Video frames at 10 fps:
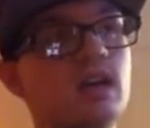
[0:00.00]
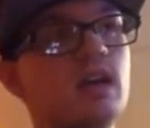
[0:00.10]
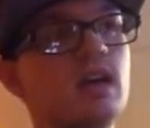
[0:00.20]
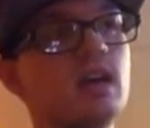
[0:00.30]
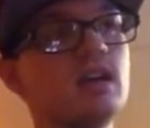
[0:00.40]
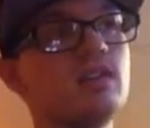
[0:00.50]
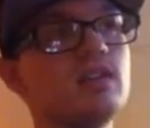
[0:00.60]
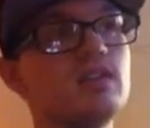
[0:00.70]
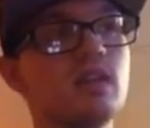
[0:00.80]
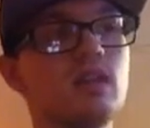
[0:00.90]
and
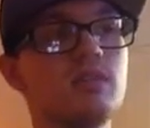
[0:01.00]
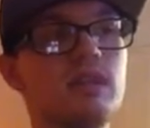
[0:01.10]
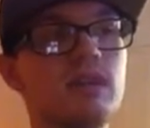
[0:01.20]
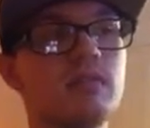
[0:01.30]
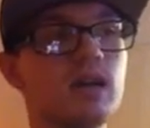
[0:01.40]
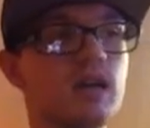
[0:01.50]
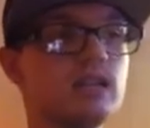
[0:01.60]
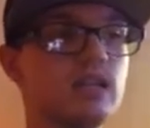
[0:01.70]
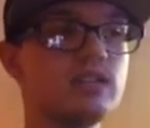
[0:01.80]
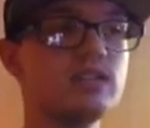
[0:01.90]
this is going to be my
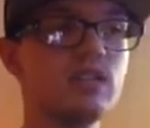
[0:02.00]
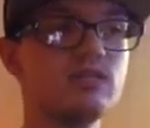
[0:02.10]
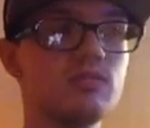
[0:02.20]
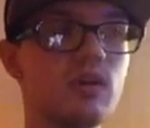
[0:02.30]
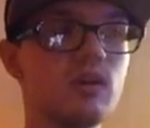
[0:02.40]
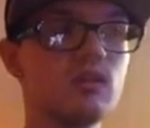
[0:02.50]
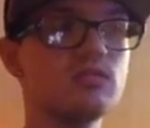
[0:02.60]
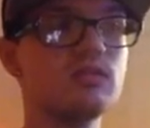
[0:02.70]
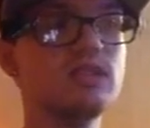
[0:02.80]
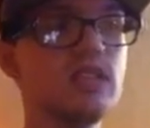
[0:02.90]
Legends of Tomorrow
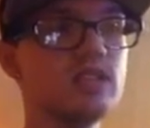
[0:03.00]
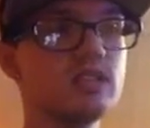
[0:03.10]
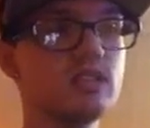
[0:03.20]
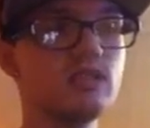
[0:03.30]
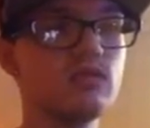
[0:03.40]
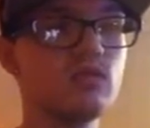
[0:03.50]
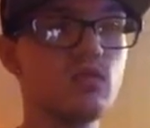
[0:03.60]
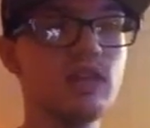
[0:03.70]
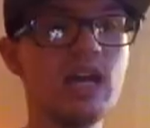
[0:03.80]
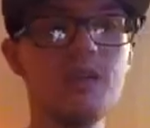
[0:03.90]
Season
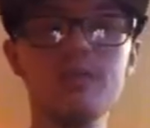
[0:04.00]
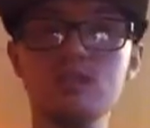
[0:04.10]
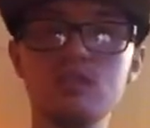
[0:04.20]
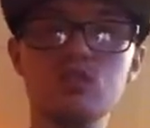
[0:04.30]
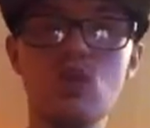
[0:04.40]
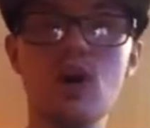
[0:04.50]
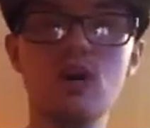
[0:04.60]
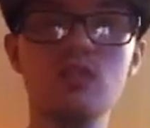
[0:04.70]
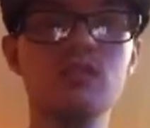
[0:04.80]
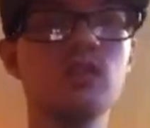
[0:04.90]
3 Episode
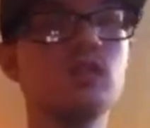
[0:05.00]
12,